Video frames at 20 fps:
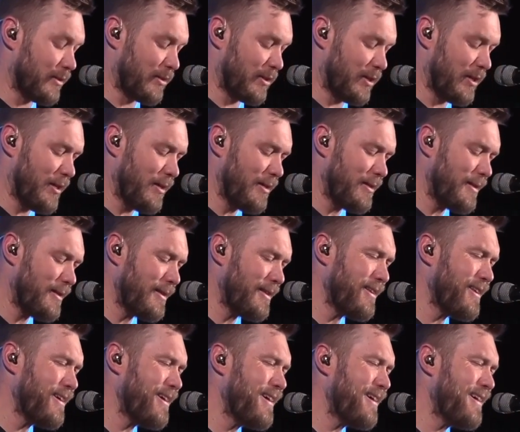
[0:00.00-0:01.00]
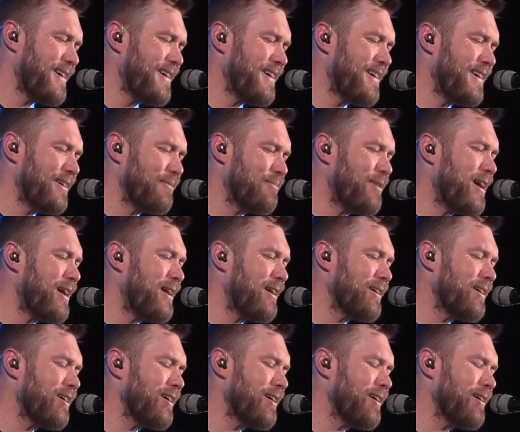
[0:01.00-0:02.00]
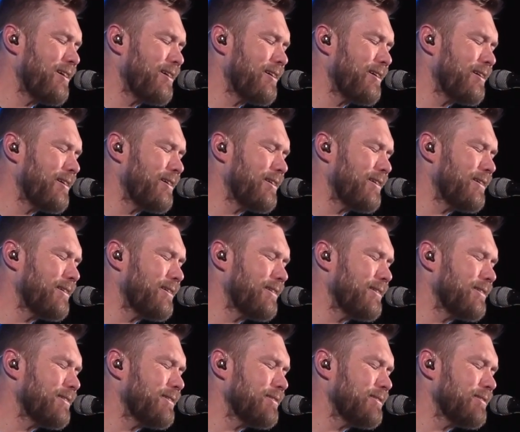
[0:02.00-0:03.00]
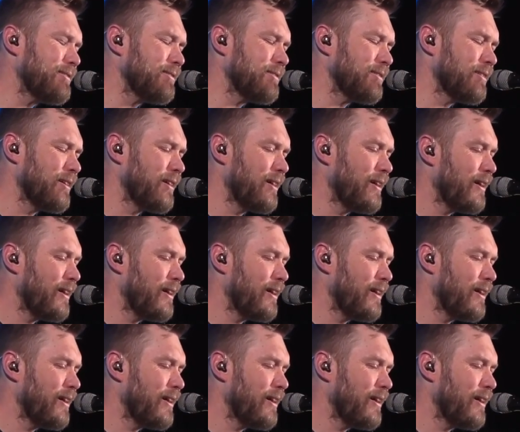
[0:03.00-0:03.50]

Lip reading: until I lay my head,